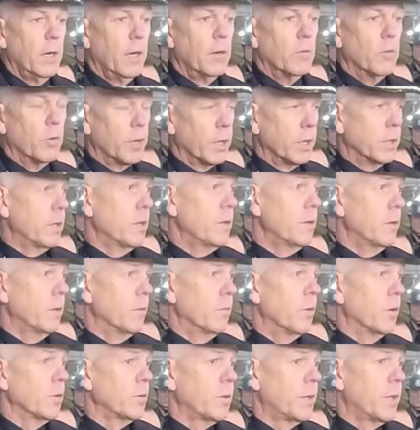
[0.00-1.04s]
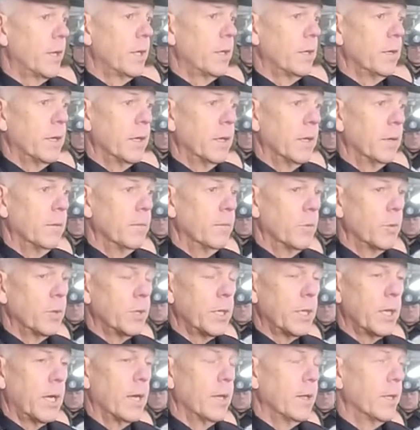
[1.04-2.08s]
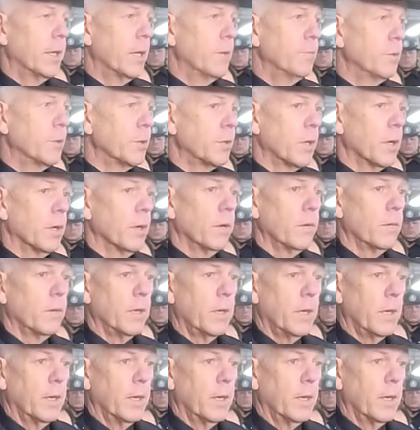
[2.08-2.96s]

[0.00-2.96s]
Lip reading: We'll continue to watch that, we'll see how the numbers go,